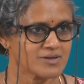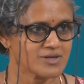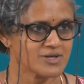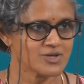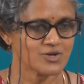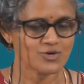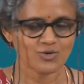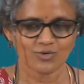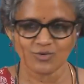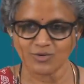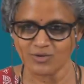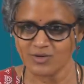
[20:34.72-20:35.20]

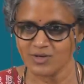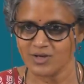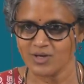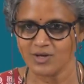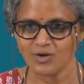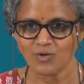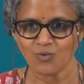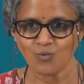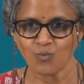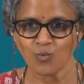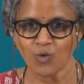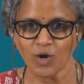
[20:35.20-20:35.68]
you know,
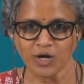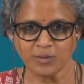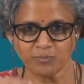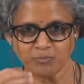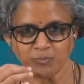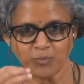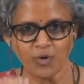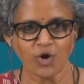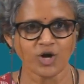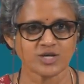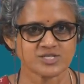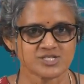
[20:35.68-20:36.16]
what
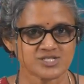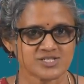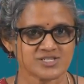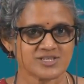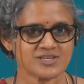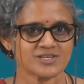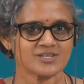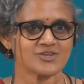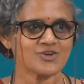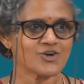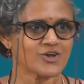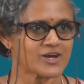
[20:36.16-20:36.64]

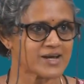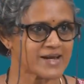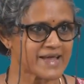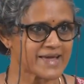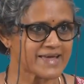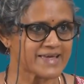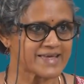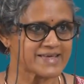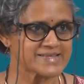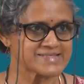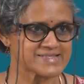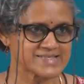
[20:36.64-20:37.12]
posture your
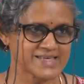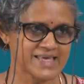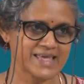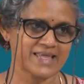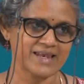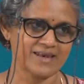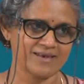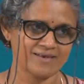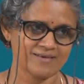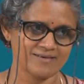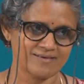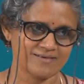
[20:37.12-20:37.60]
leg is
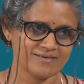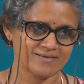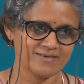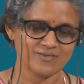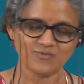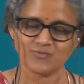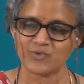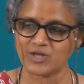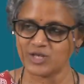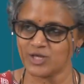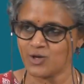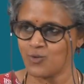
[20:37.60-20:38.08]
in
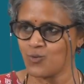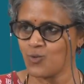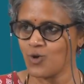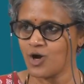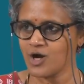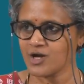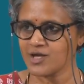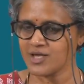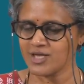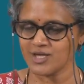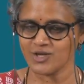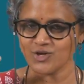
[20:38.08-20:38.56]
when you are
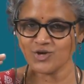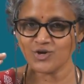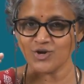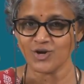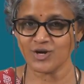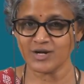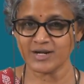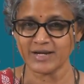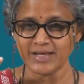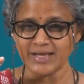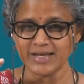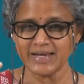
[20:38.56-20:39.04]
walking. You are
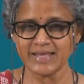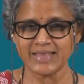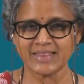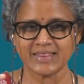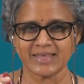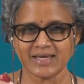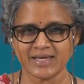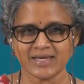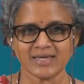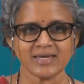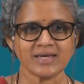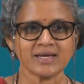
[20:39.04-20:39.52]
not really
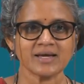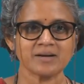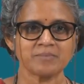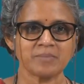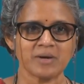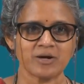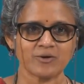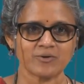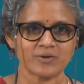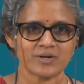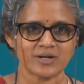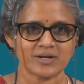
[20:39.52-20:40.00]
thinking
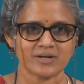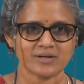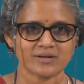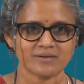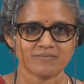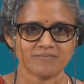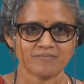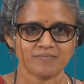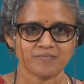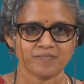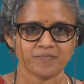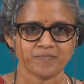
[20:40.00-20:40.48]
about it
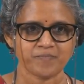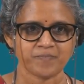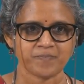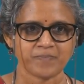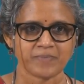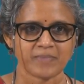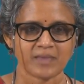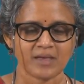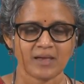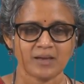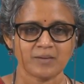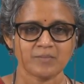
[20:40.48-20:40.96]

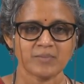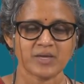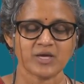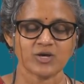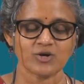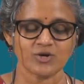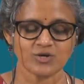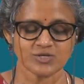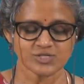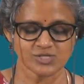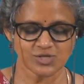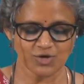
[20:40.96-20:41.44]

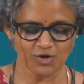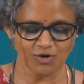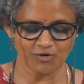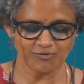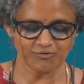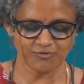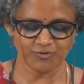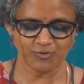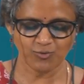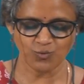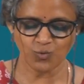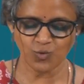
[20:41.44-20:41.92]
because
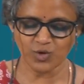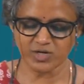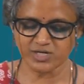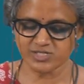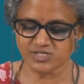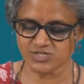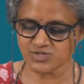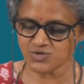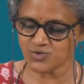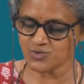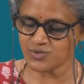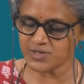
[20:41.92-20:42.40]
of what
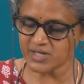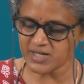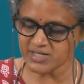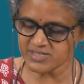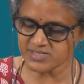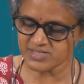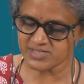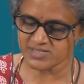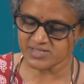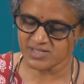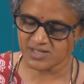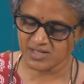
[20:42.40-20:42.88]
is known
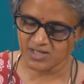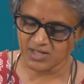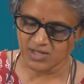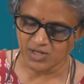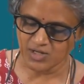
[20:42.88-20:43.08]
as